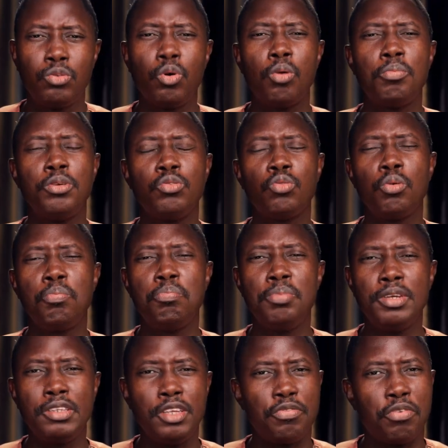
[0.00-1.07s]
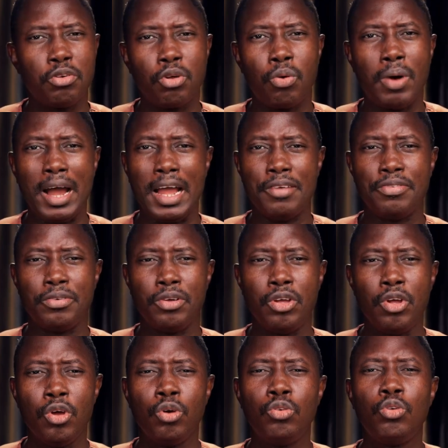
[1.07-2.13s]
Don't be too busy for your wife.
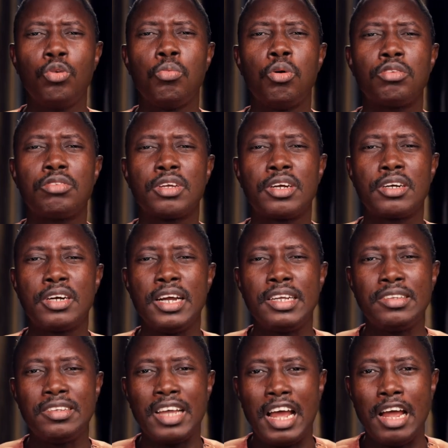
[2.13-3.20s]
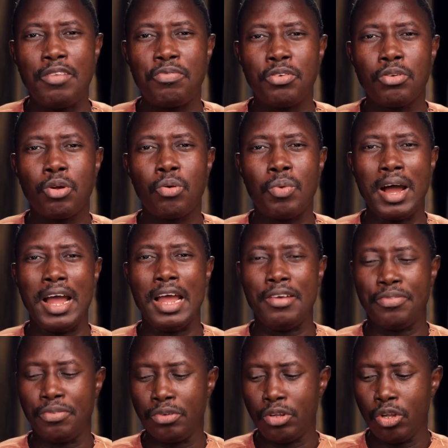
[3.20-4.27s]
You must create time for your
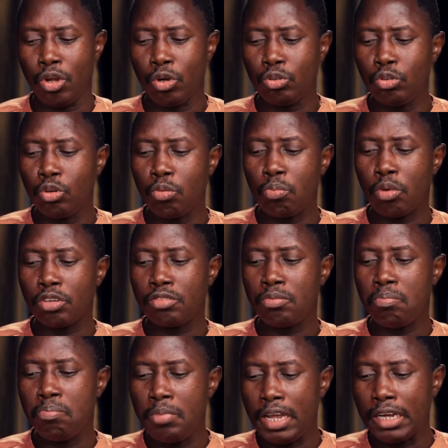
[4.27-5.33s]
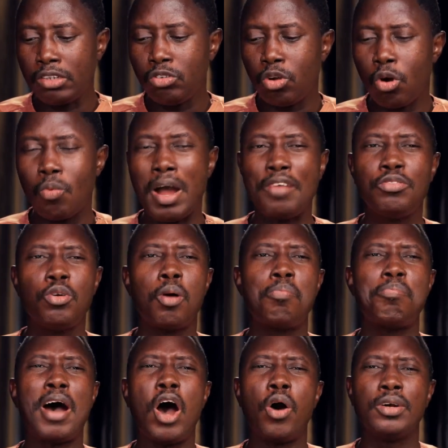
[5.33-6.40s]
wife. You must make your wife your
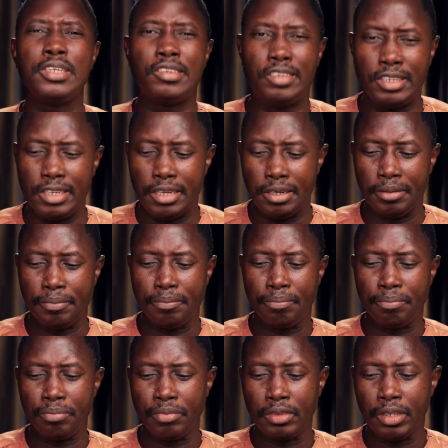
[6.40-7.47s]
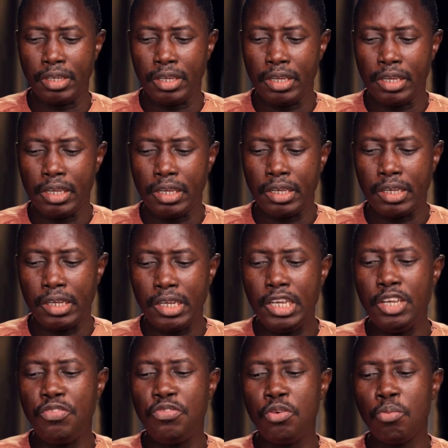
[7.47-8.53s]
priority.
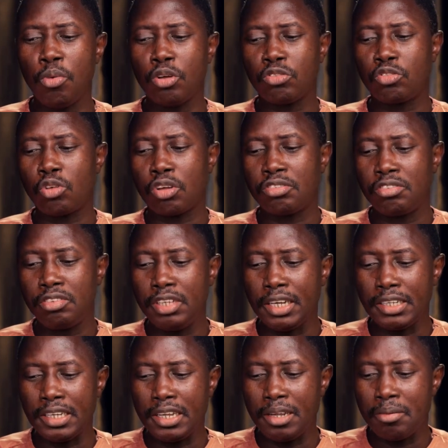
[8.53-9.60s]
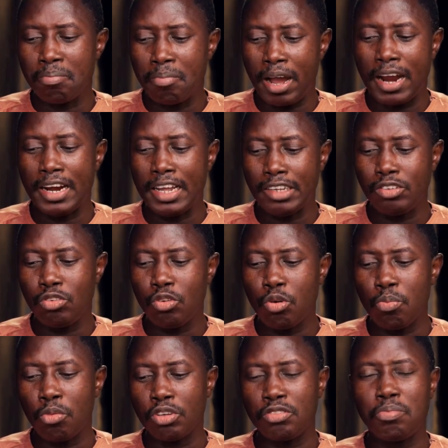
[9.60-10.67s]
If you must succeed in marriage,
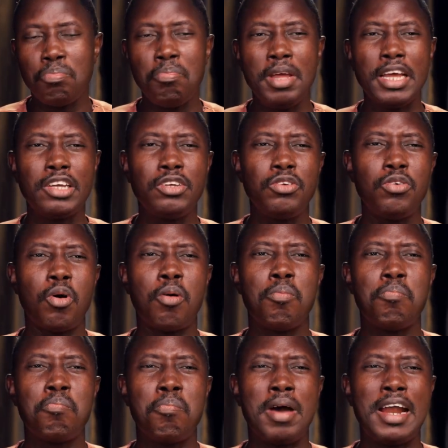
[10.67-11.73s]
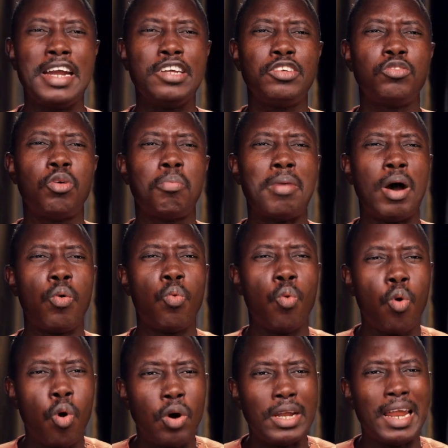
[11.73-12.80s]
you must make your marriage number
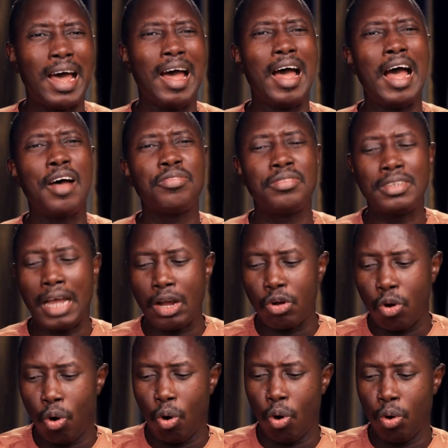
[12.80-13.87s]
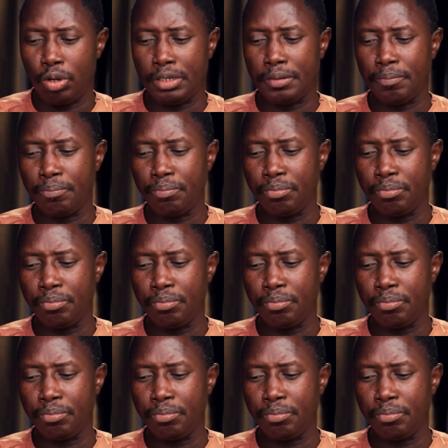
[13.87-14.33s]
one after God.